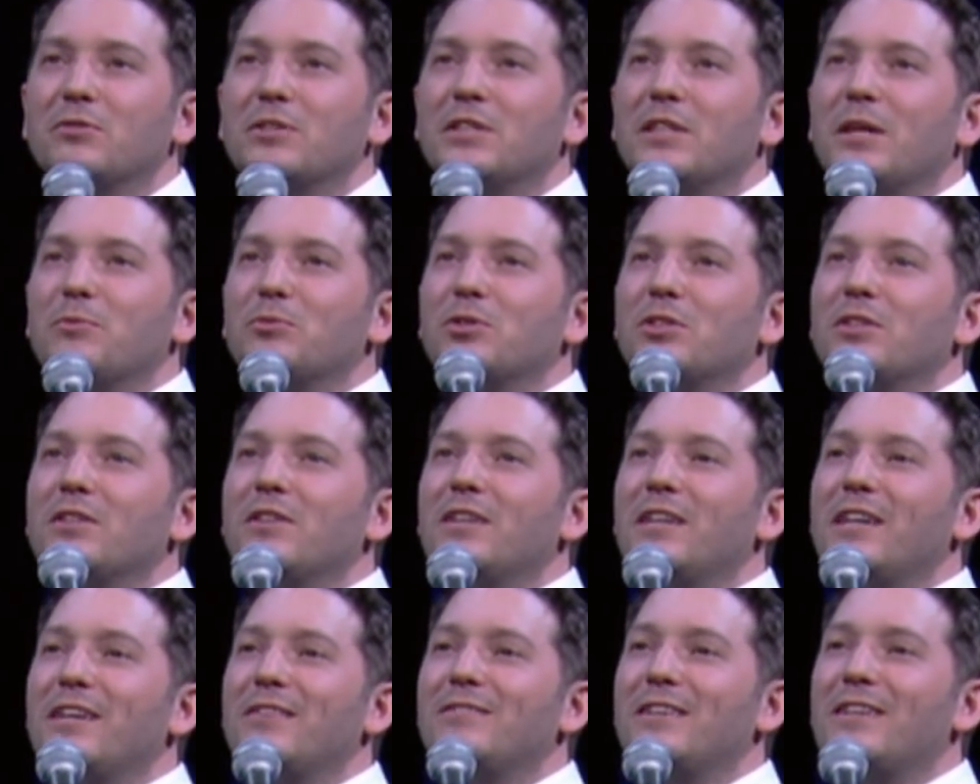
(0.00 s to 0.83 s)
reception of
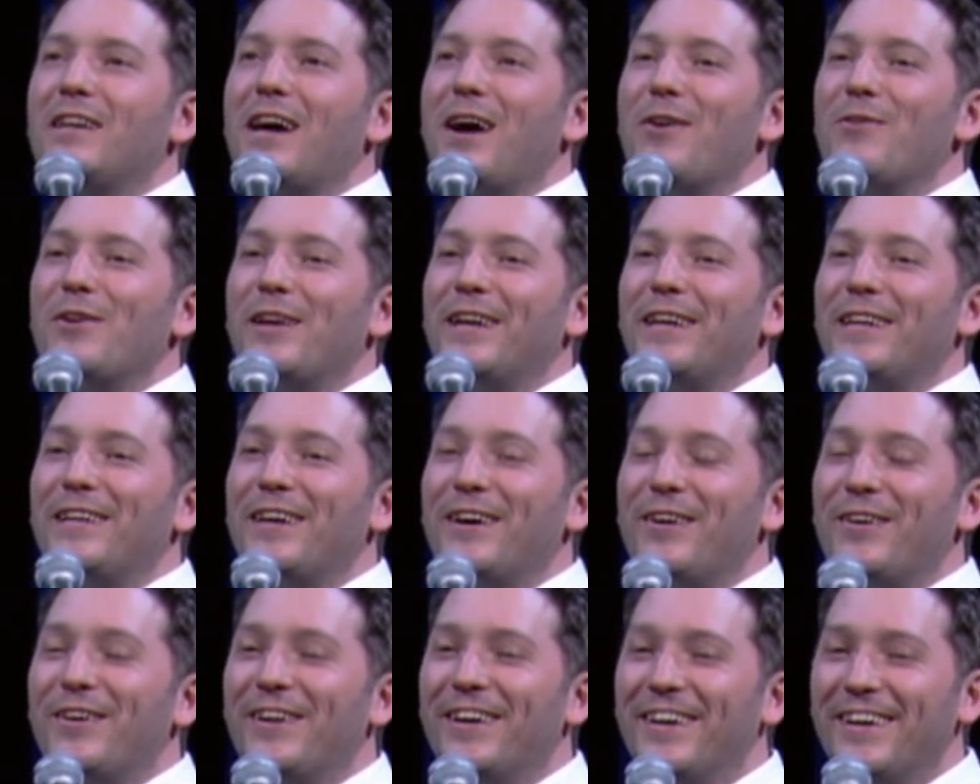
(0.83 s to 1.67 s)
the evening. I really
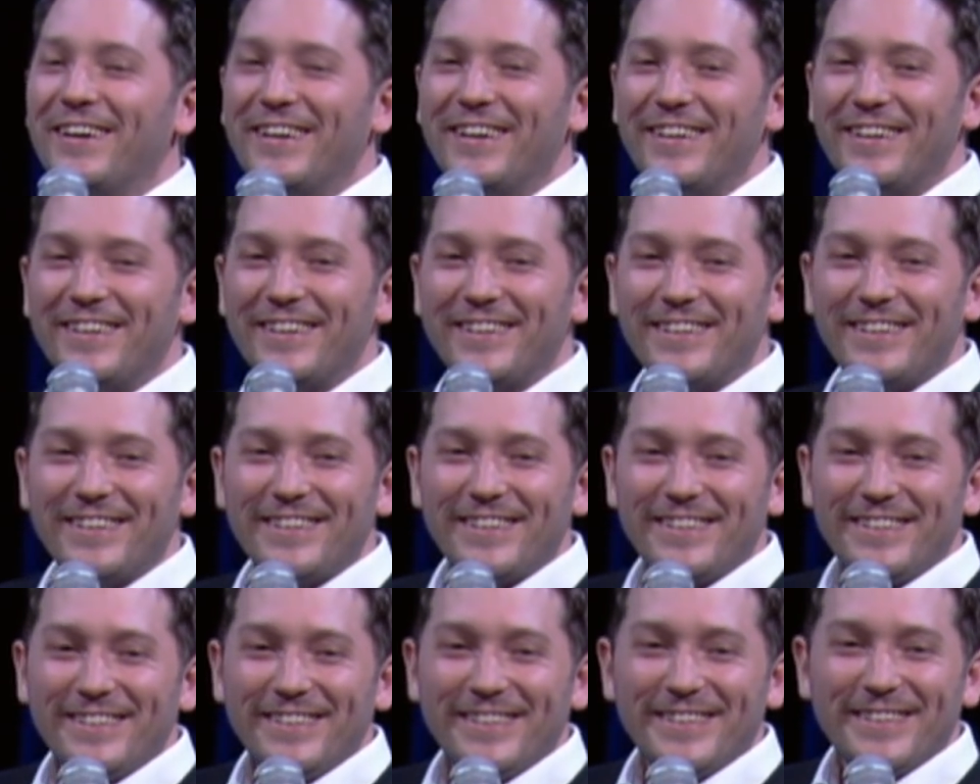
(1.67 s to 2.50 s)

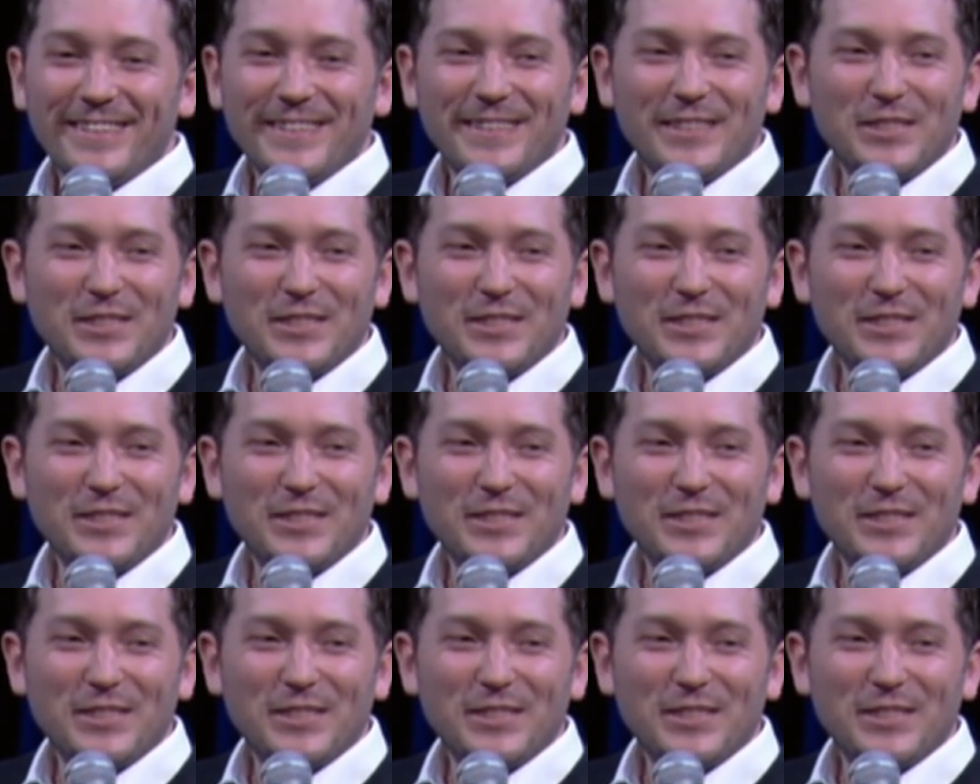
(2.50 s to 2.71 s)
do.